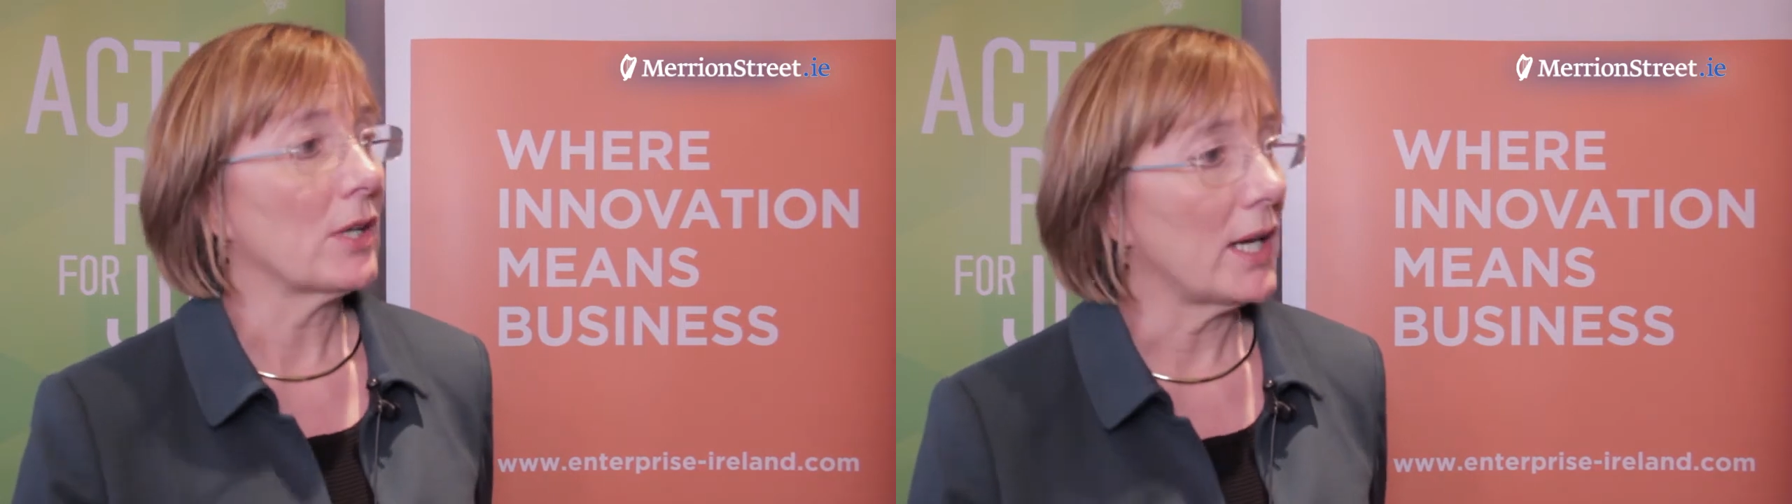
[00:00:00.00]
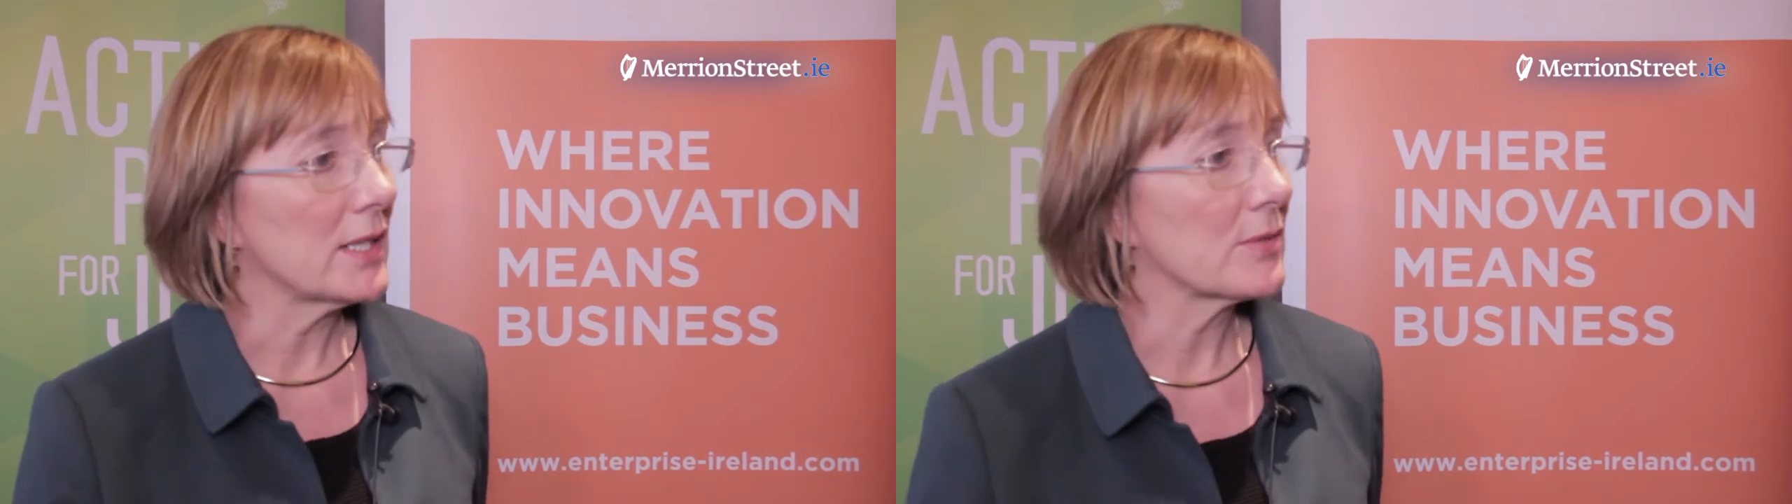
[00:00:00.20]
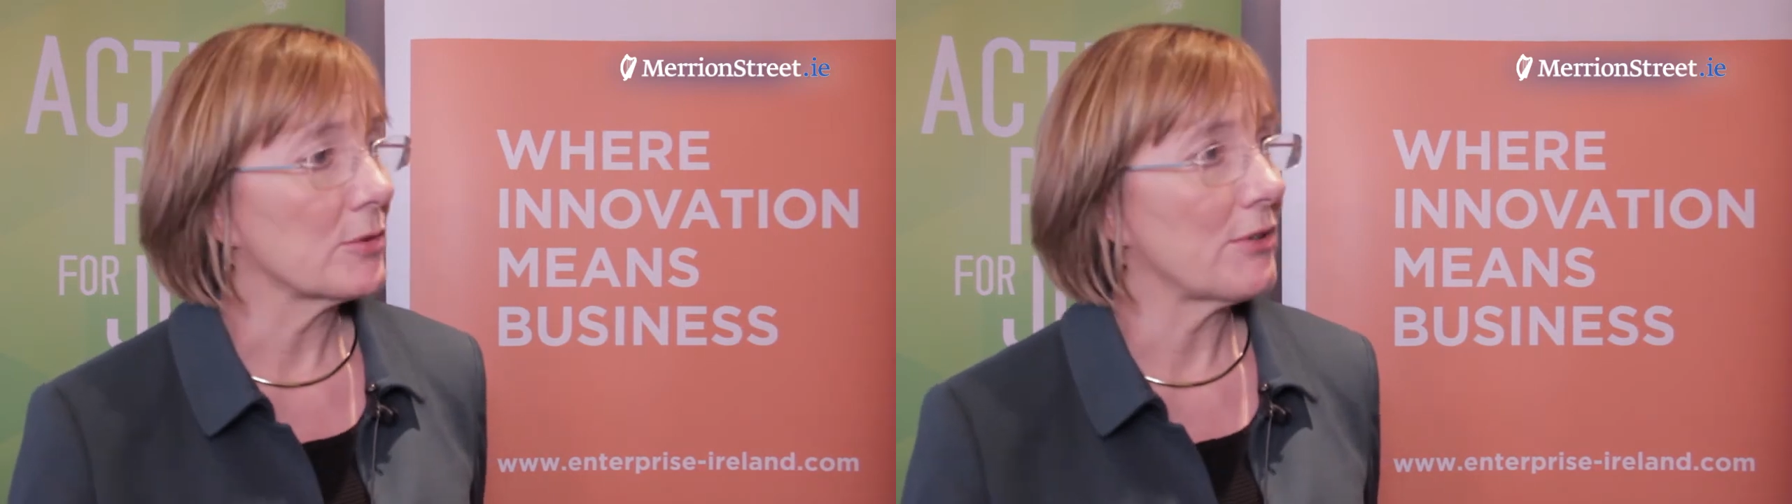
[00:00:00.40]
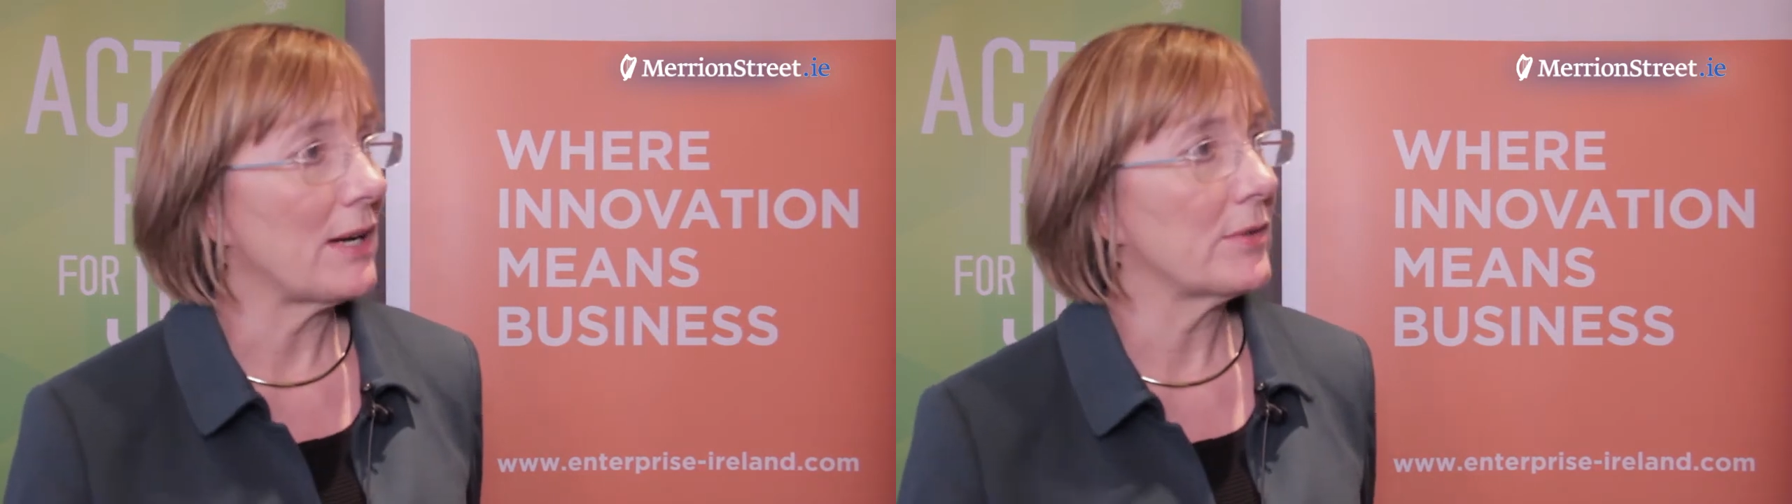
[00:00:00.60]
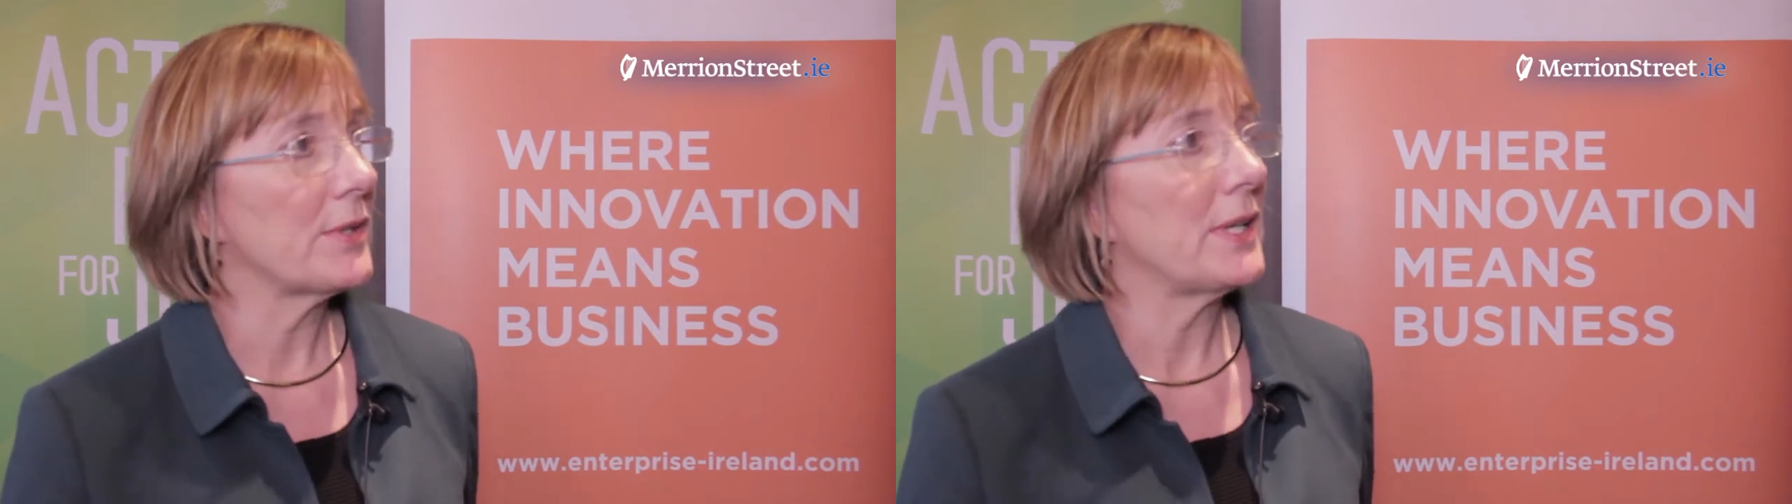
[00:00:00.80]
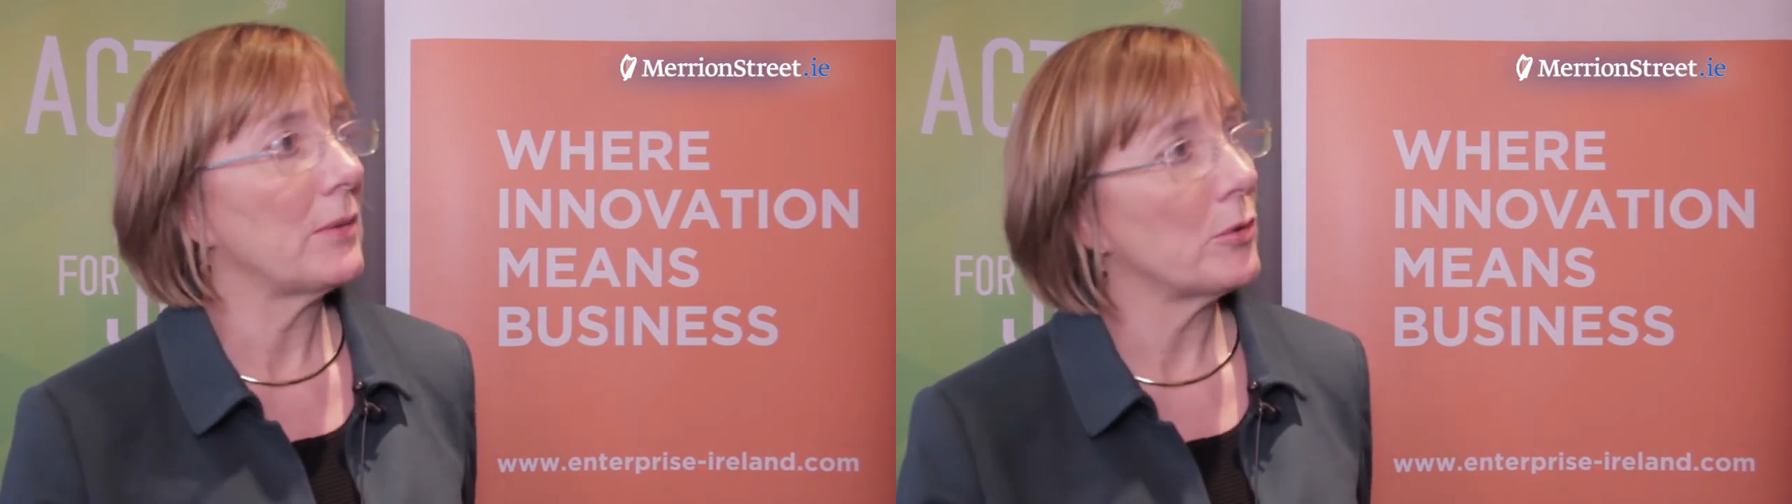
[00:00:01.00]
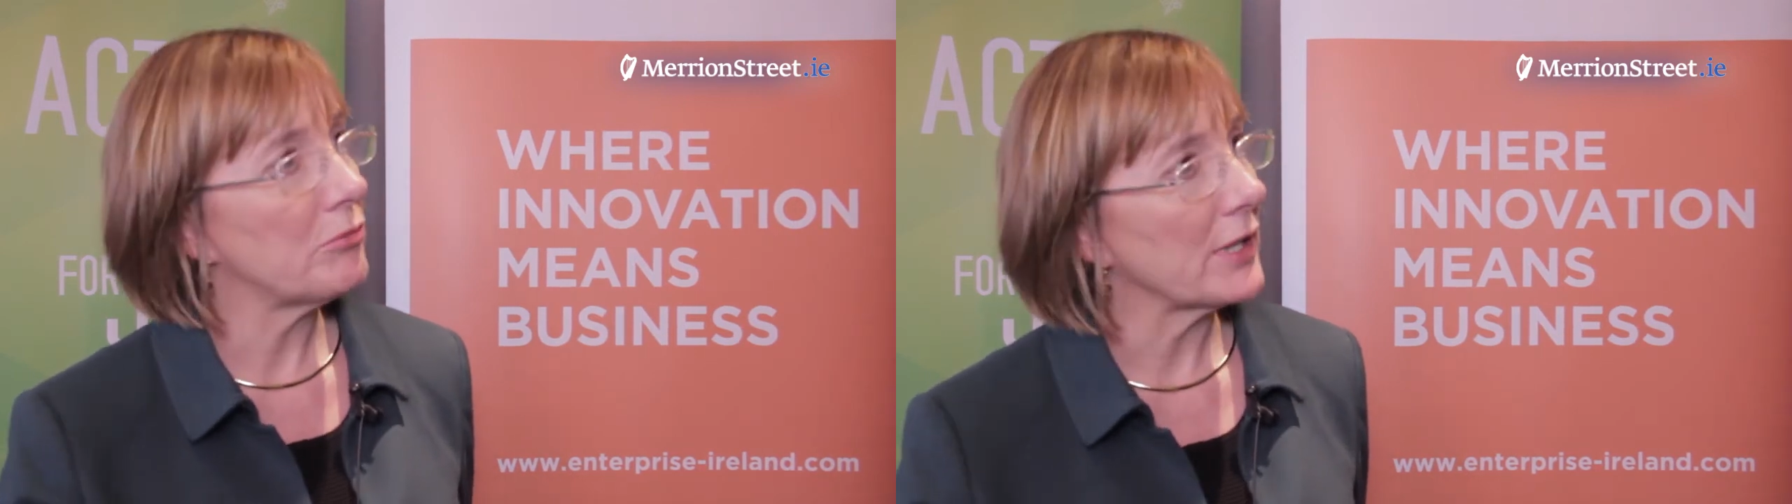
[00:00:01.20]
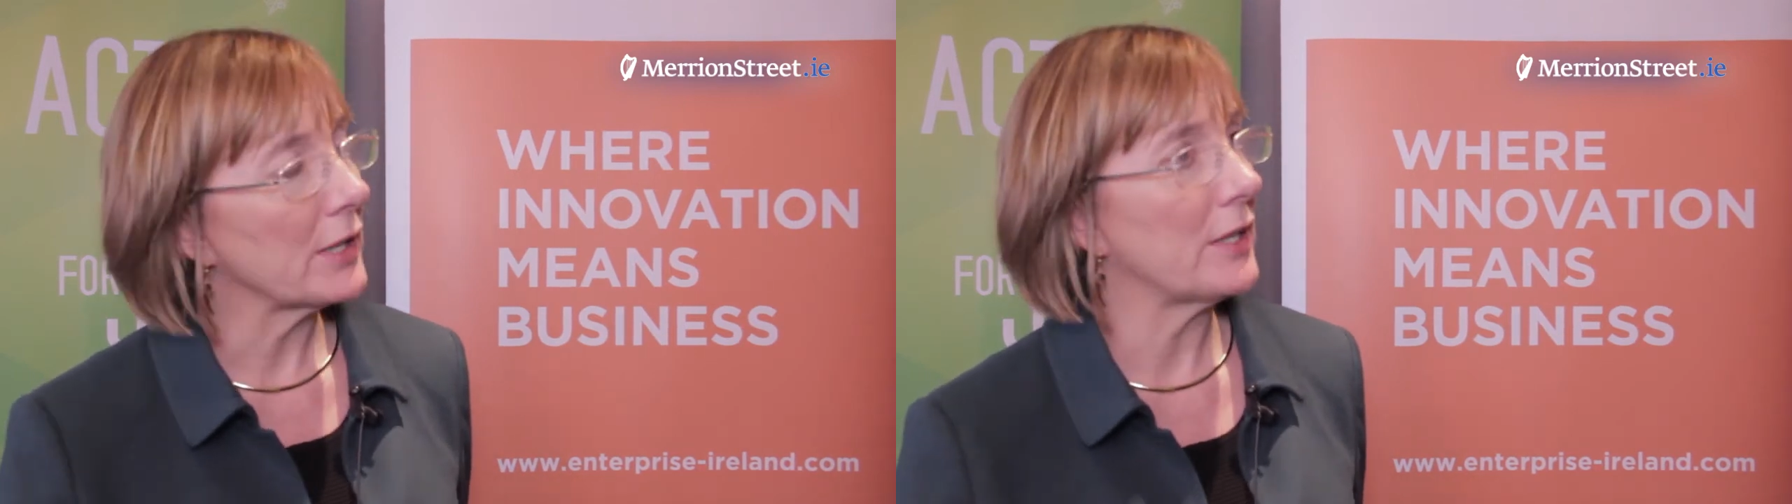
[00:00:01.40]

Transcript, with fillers: clients will travel, they'll